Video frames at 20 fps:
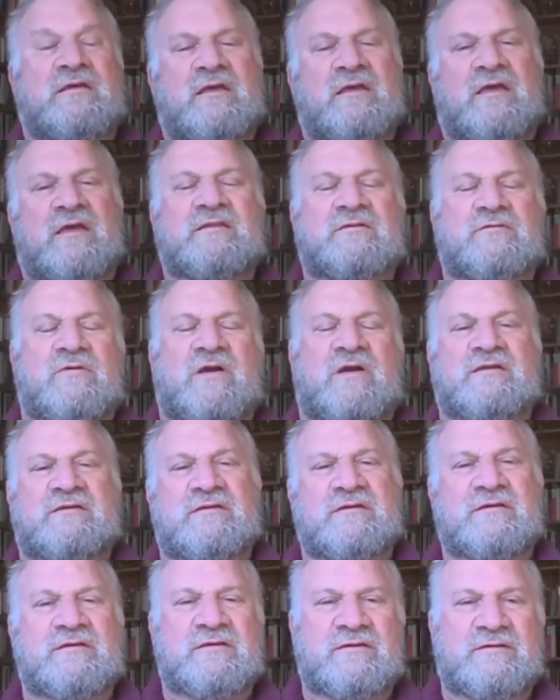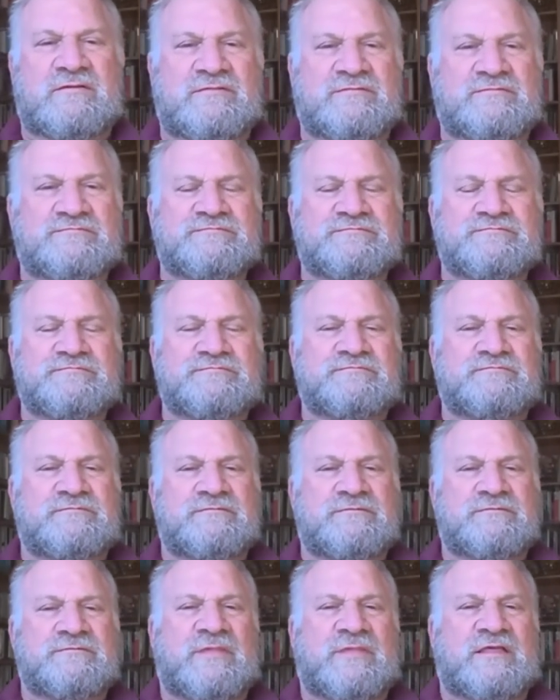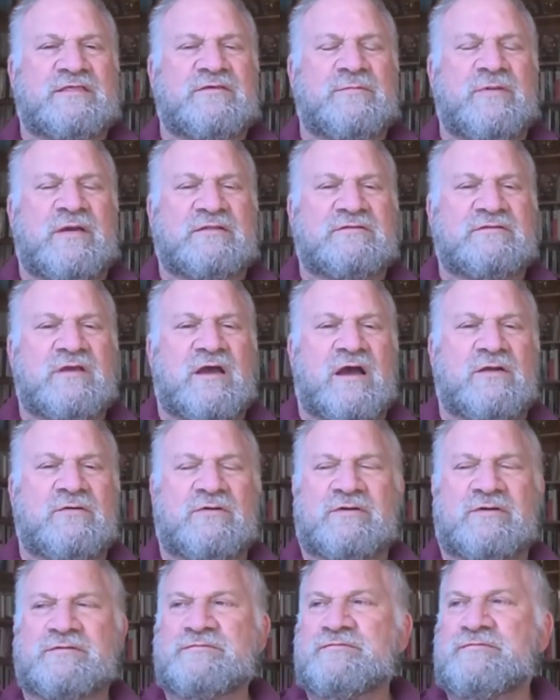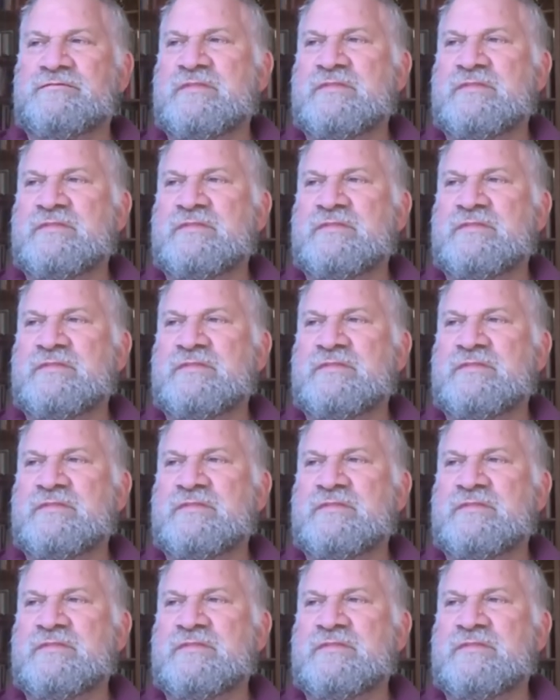Anyway, that's about Tara.